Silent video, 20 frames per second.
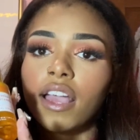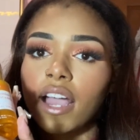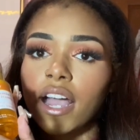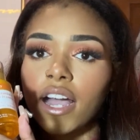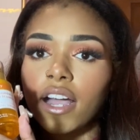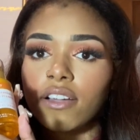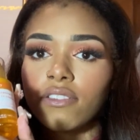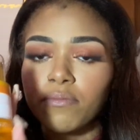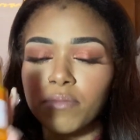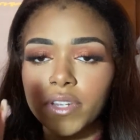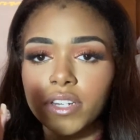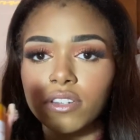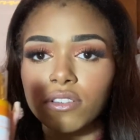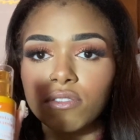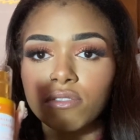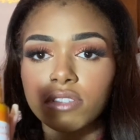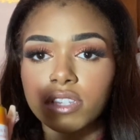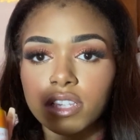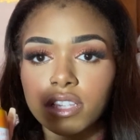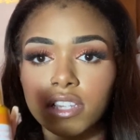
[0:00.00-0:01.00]
I've been
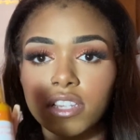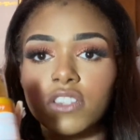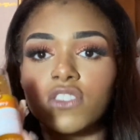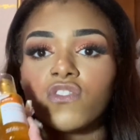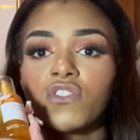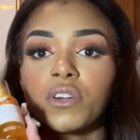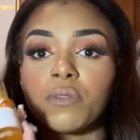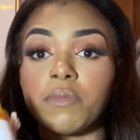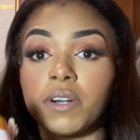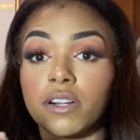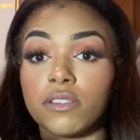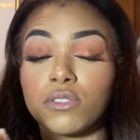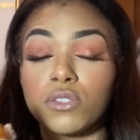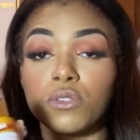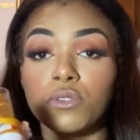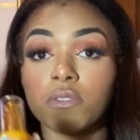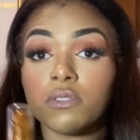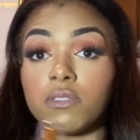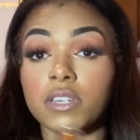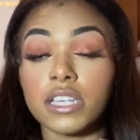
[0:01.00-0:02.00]
using this for about
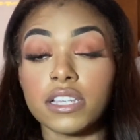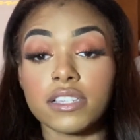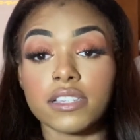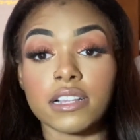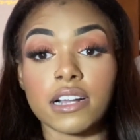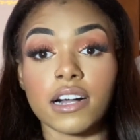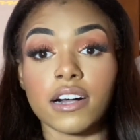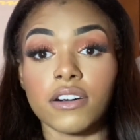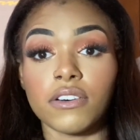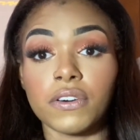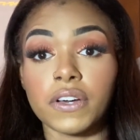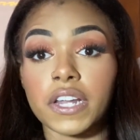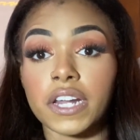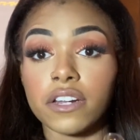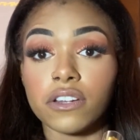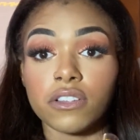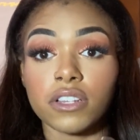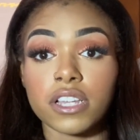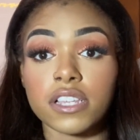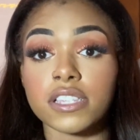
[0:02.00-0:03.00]
2 weeks now, and I
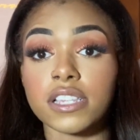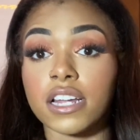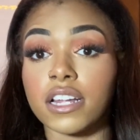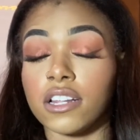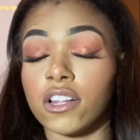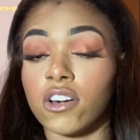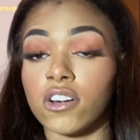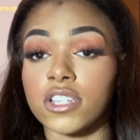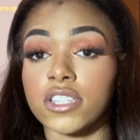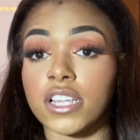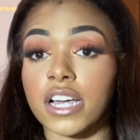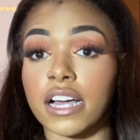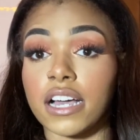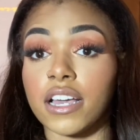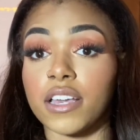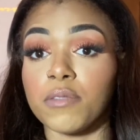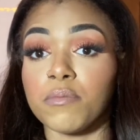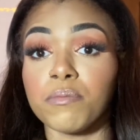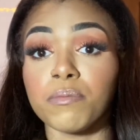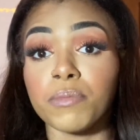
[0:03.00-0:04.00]
know that's not a long
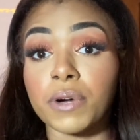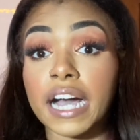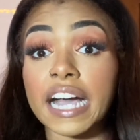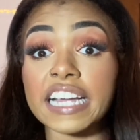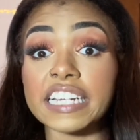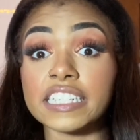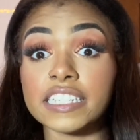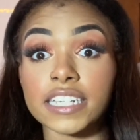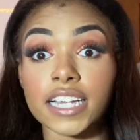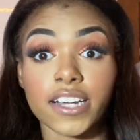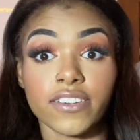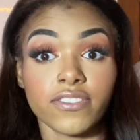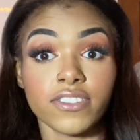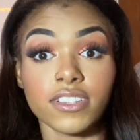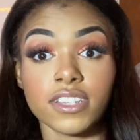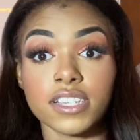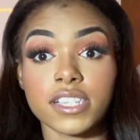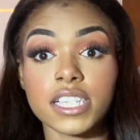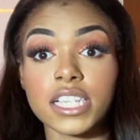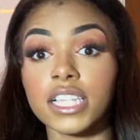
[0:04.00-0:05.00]
time, but I
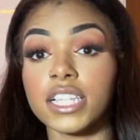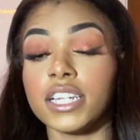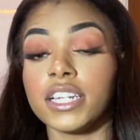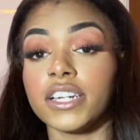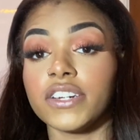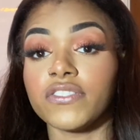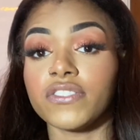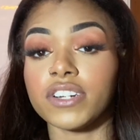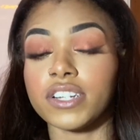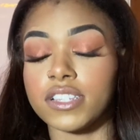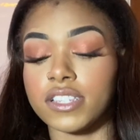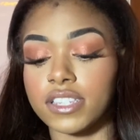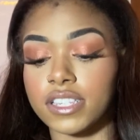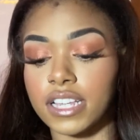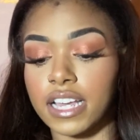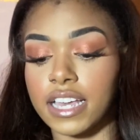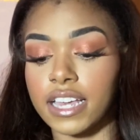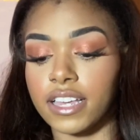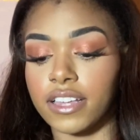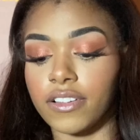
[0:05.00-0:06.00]
definitely see the difference.
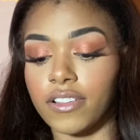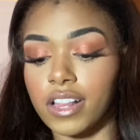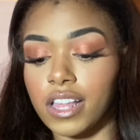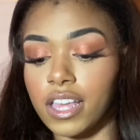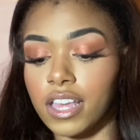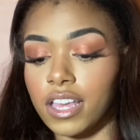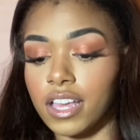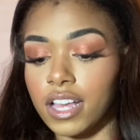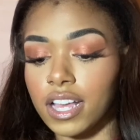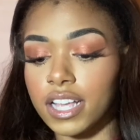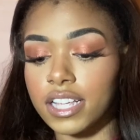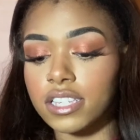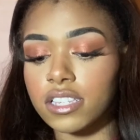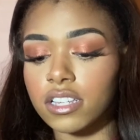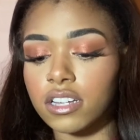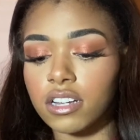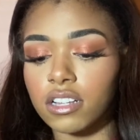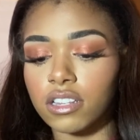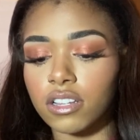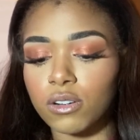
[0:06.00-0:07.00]
Like, It's
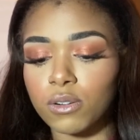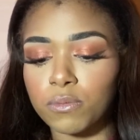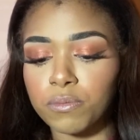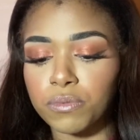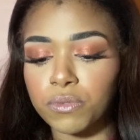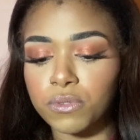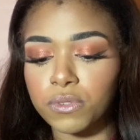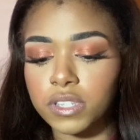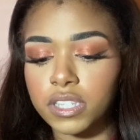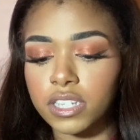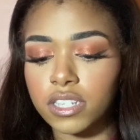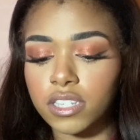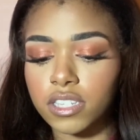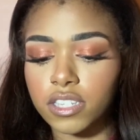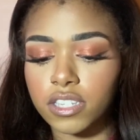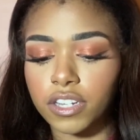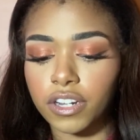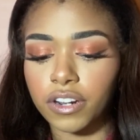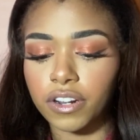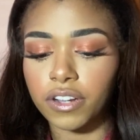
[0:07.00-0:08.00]
a glow boosting
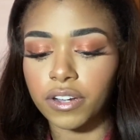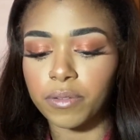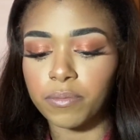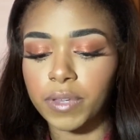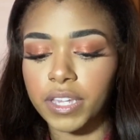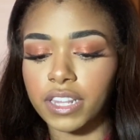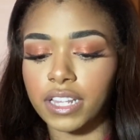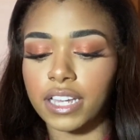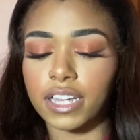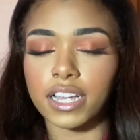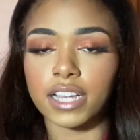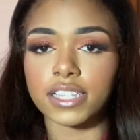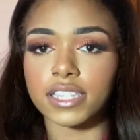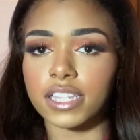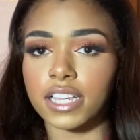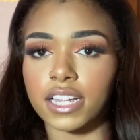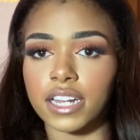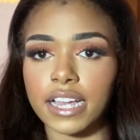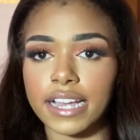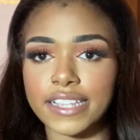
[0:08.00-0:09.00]
serum, and like I
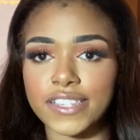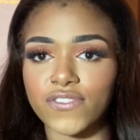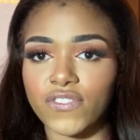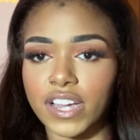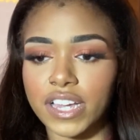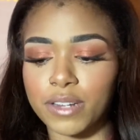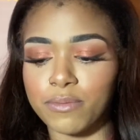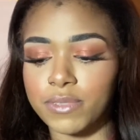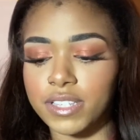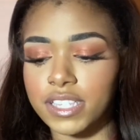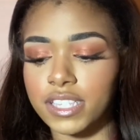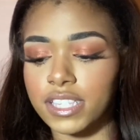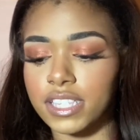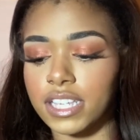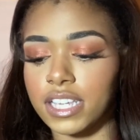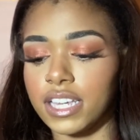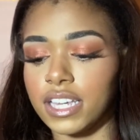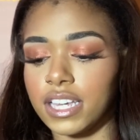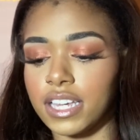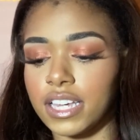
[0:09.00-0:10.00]
said, it has vitamin
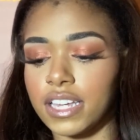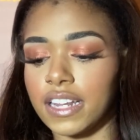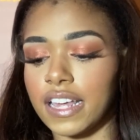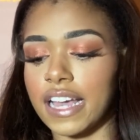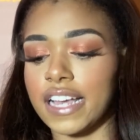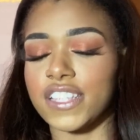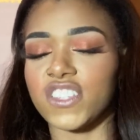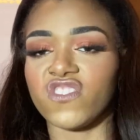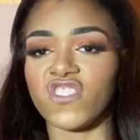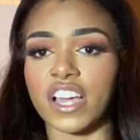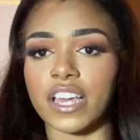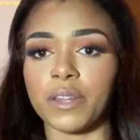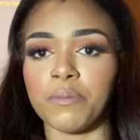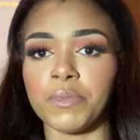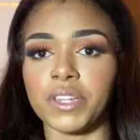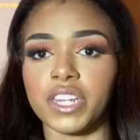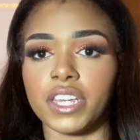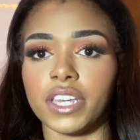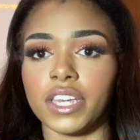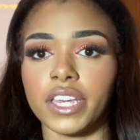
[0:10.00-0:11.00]
C and it has
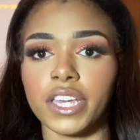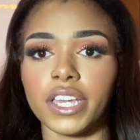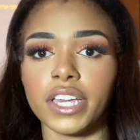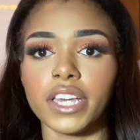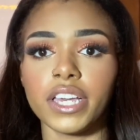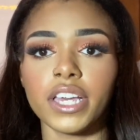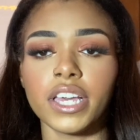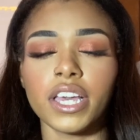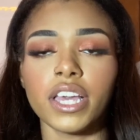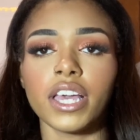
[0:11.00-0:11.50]
vitamin E.